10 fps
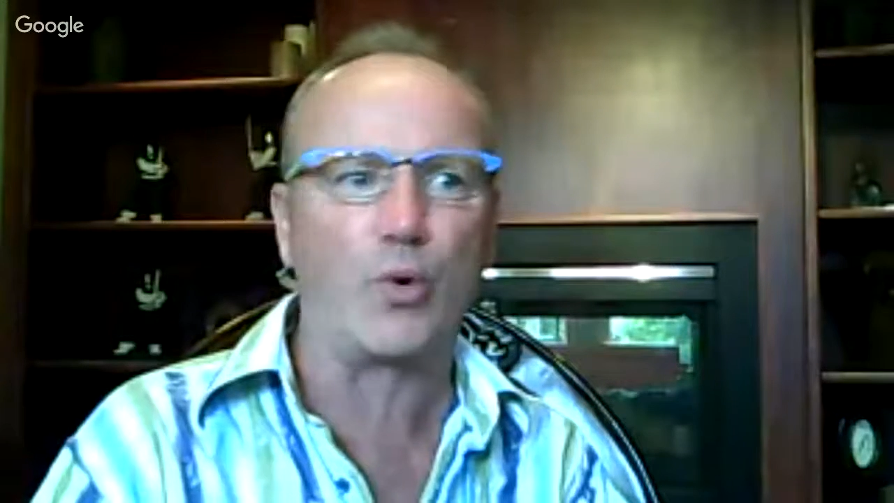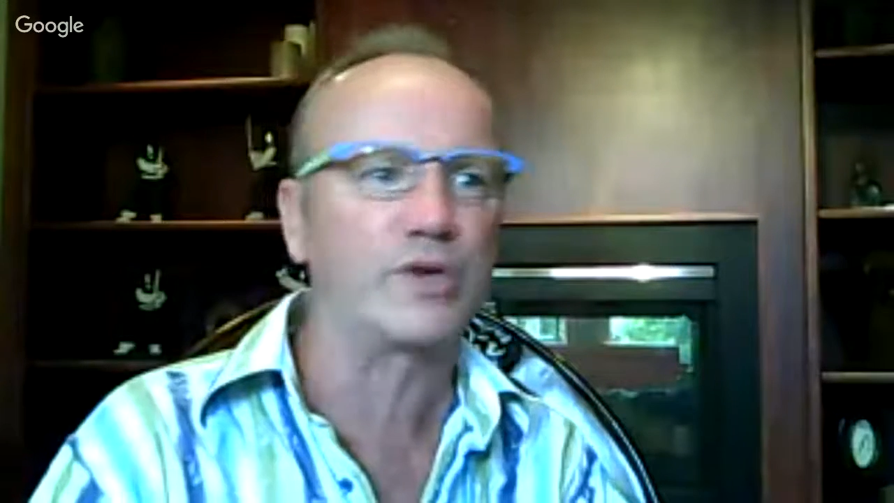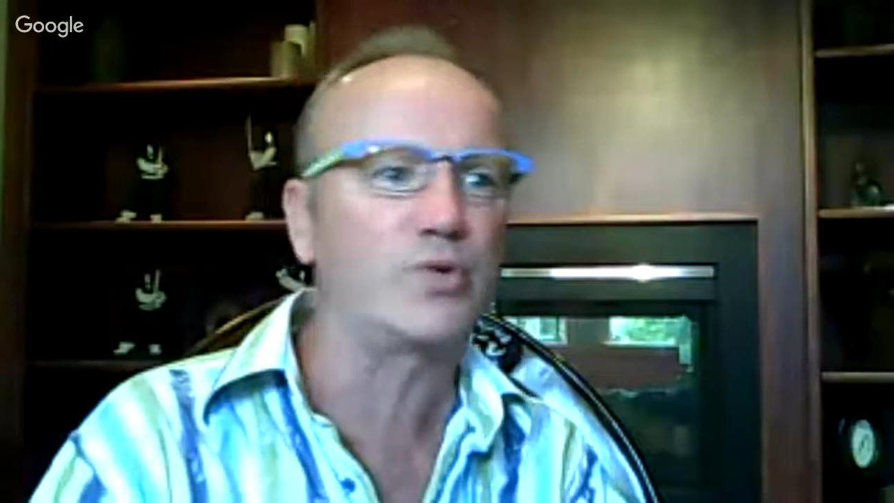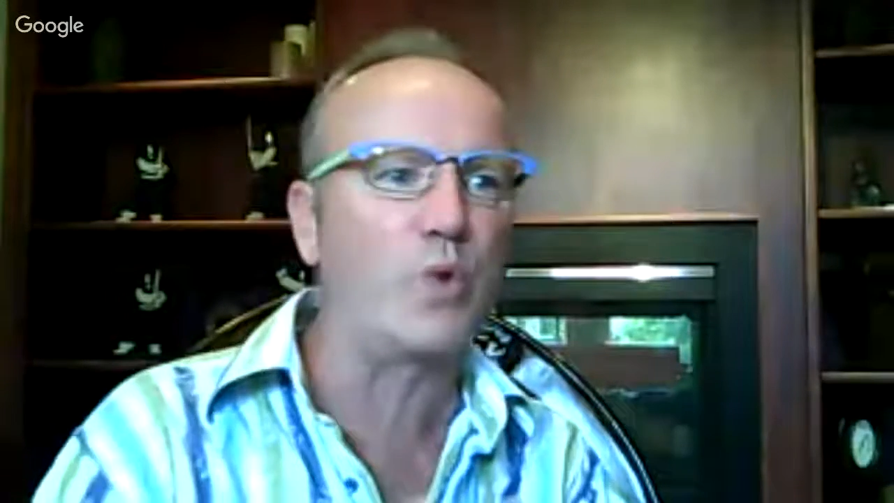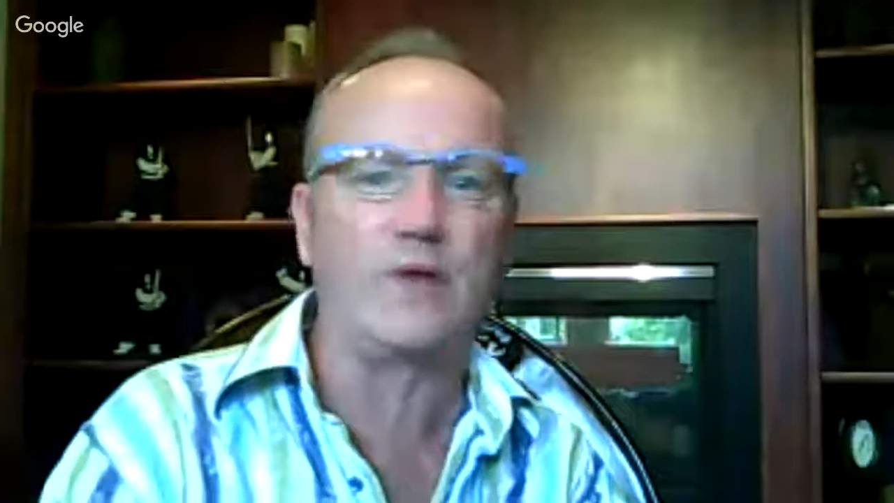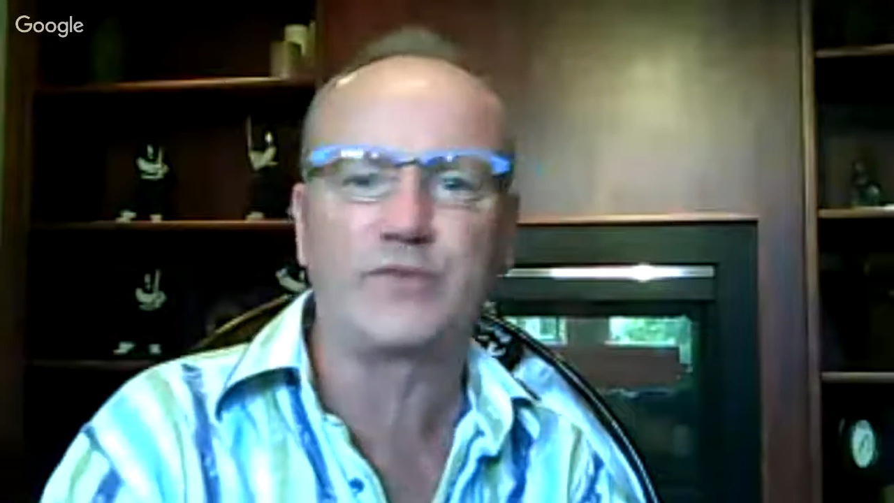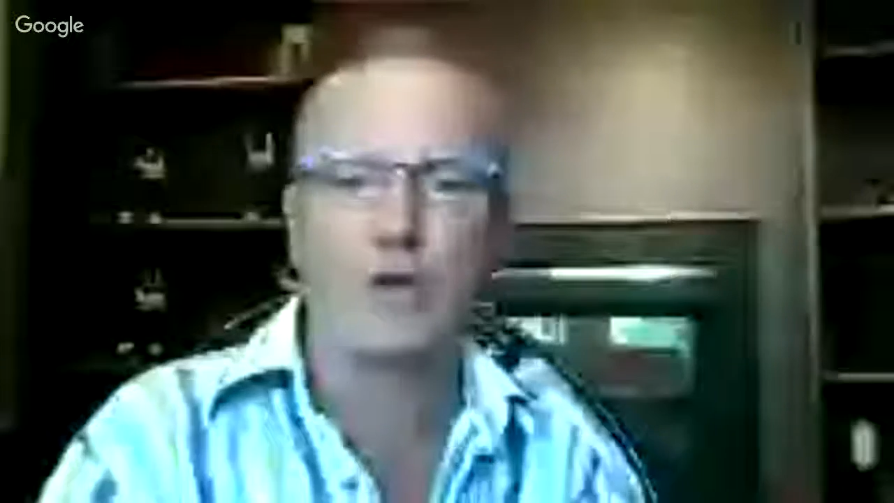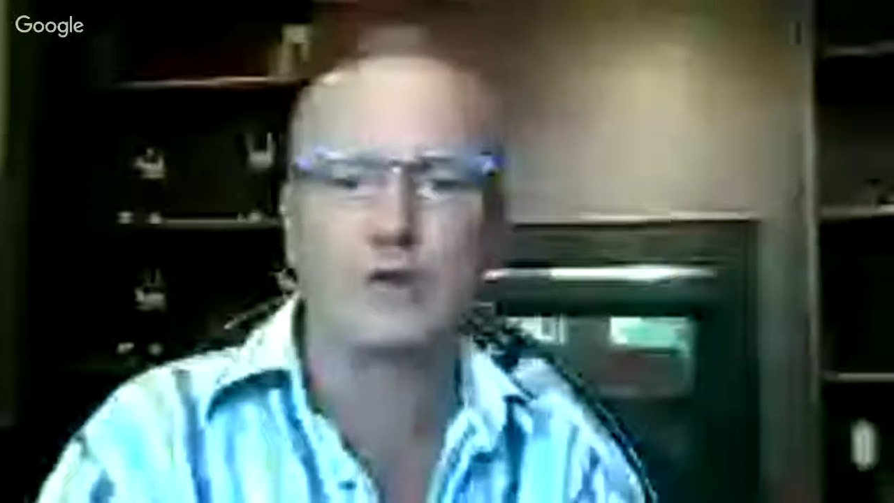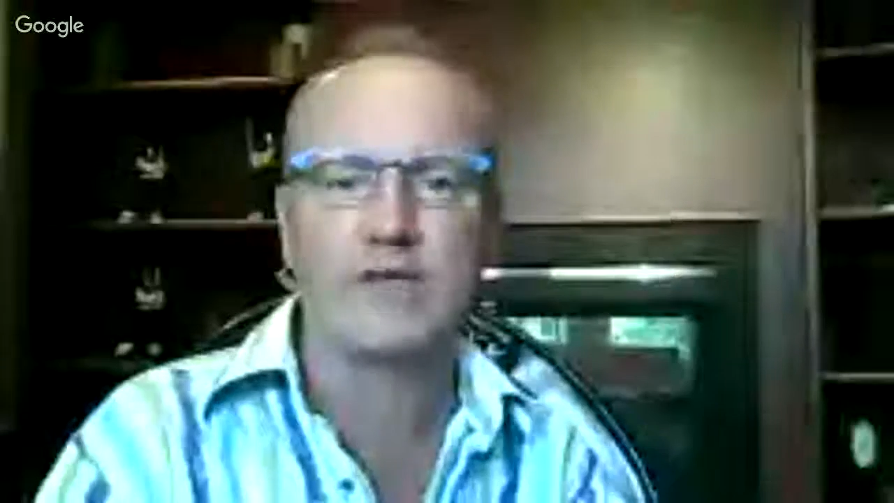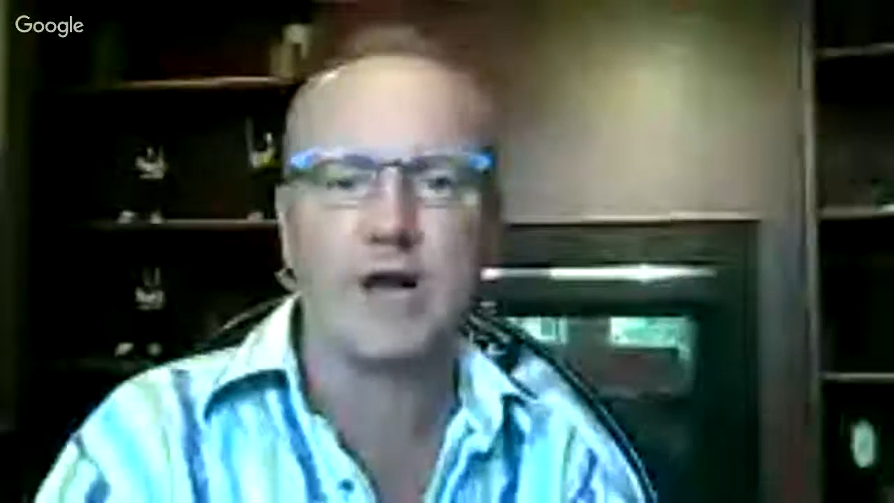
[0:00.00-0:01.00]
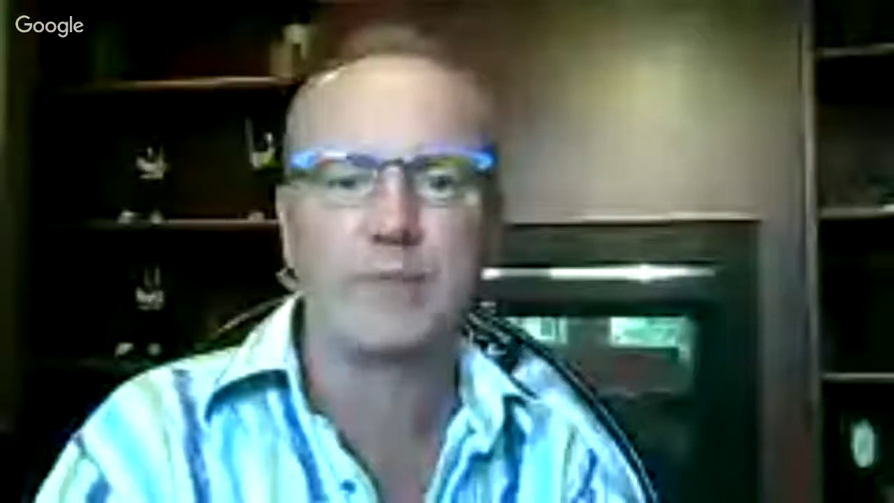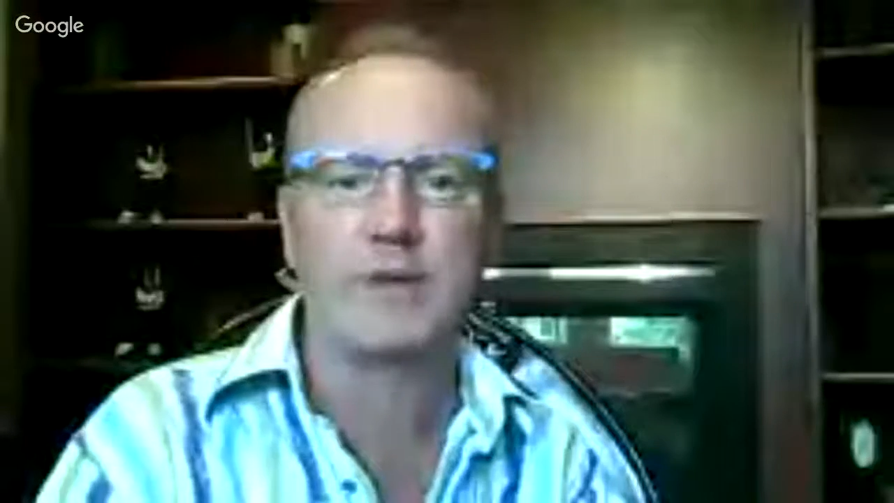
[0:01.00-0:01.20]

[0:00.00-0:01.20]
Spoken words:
or $12 an hour